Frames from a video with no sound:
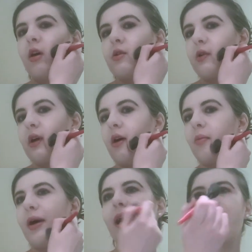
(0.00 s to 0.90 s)
So I called
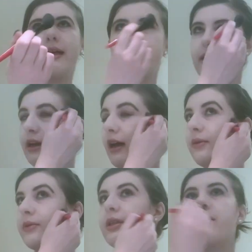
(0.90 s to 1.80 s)
back. I said, I
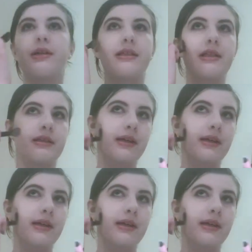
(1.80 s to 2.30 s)
really want to see this